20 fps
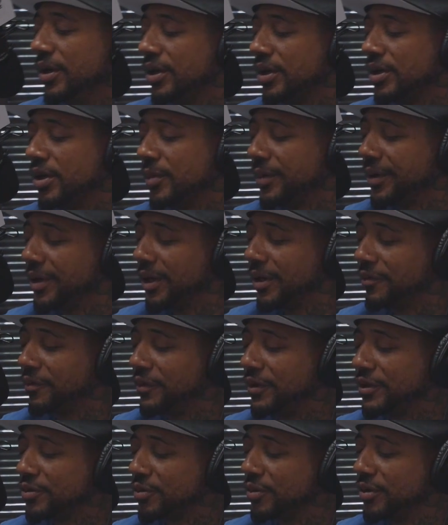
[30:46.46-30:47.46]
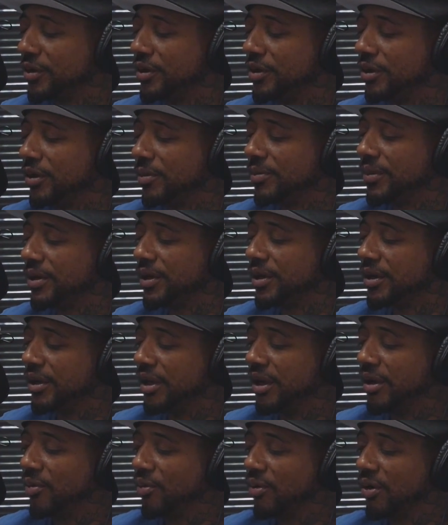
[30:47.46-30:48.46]
coming out featuring a young man
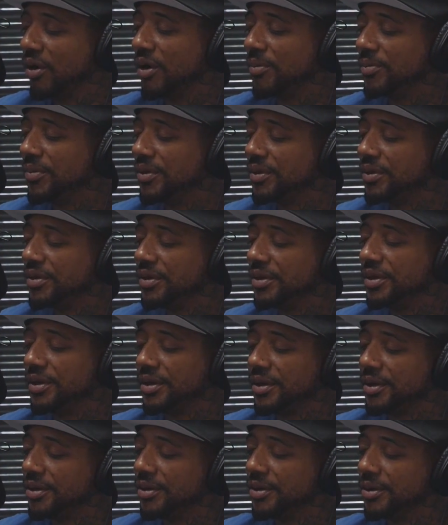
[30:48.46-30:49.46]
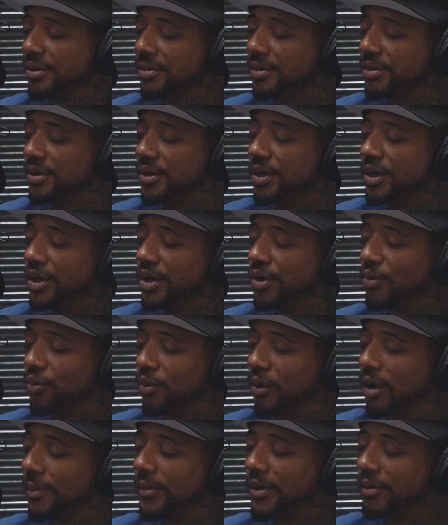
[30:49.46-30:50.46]
named Rodman. And
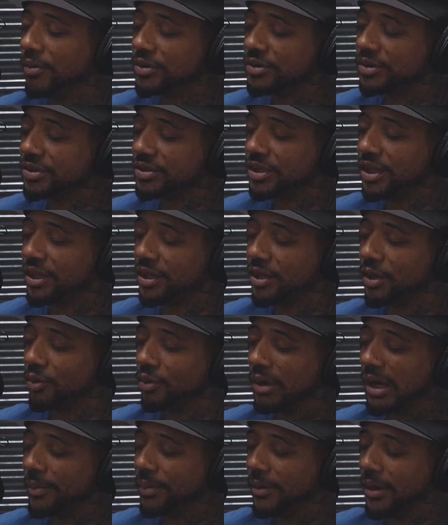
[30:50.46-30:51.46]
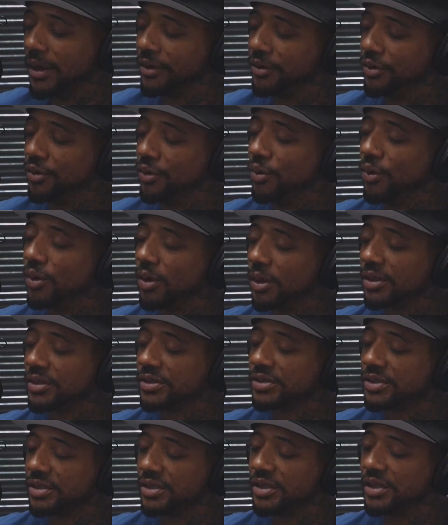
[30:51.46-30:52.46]
Rodman was a secular rapper out of New
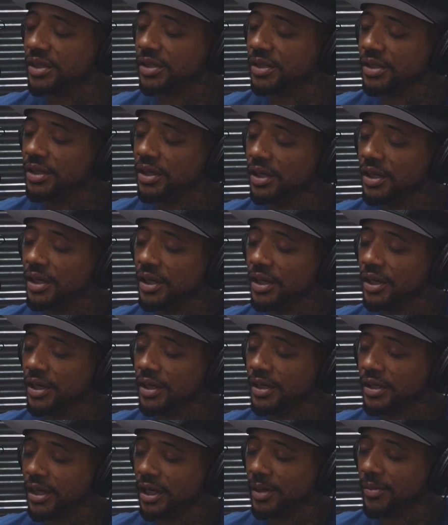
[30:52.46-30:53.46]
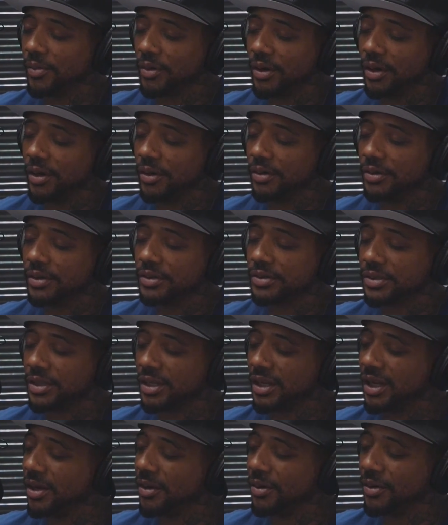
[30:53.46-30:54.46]
Orleans, and he came around this
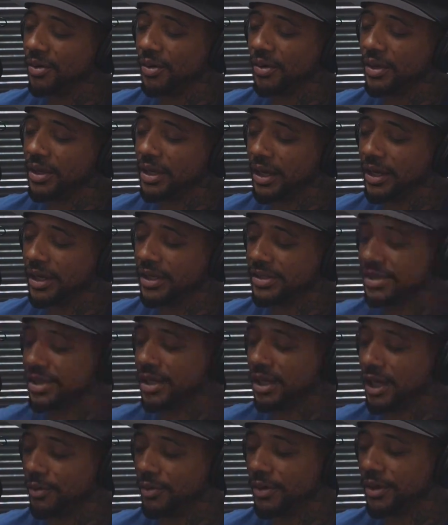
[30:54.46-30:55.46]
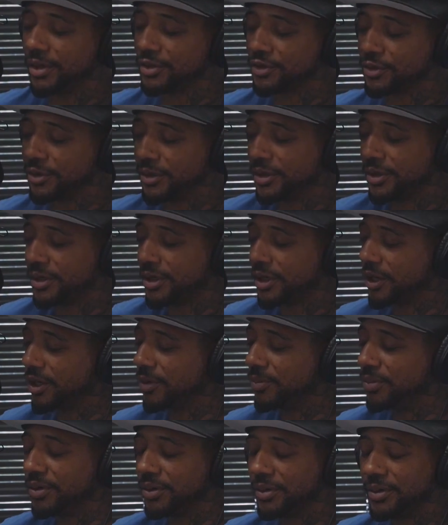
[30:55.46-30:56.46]
time. I don't know, I guess he came when Katrina
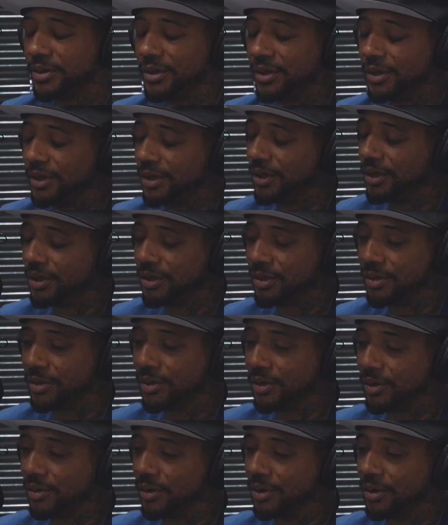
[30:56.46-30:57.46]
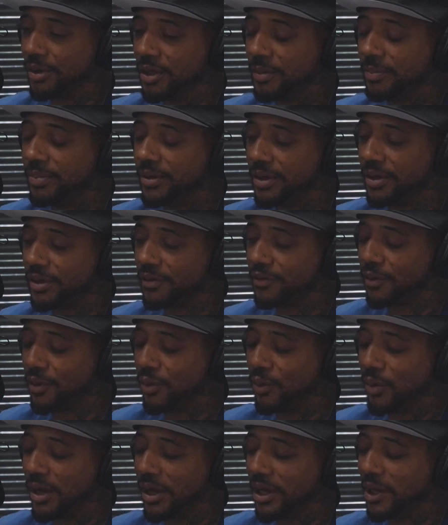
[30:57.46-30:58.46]
came, but you know, he been here for a
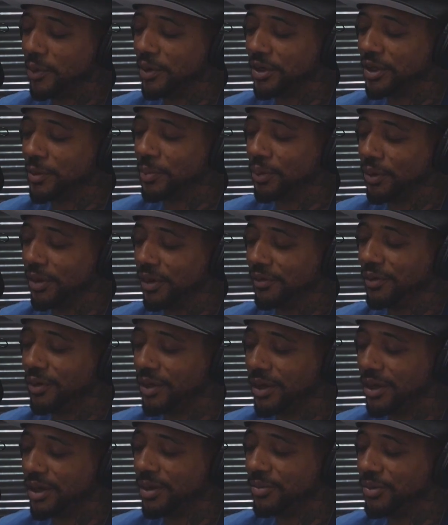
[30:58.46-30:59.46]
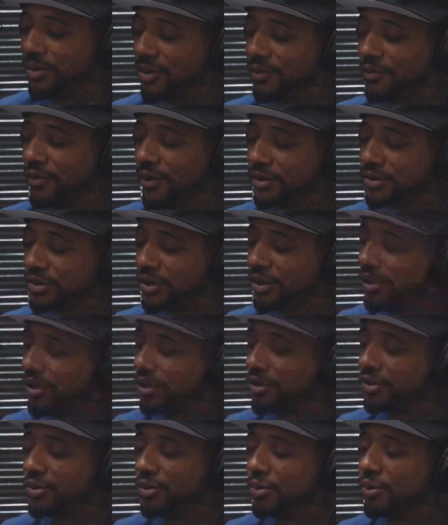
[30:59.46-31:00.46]
while. He went to Prairie View A&M University,
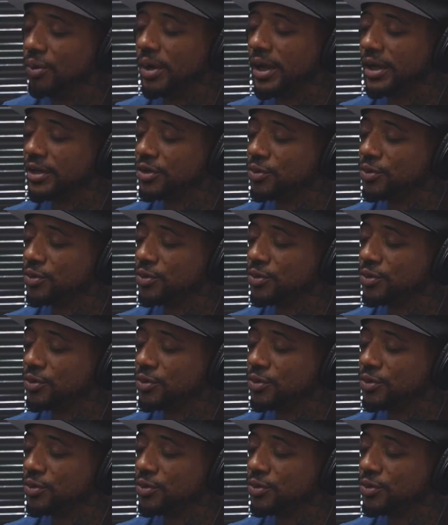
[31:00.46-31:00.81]
young dude, like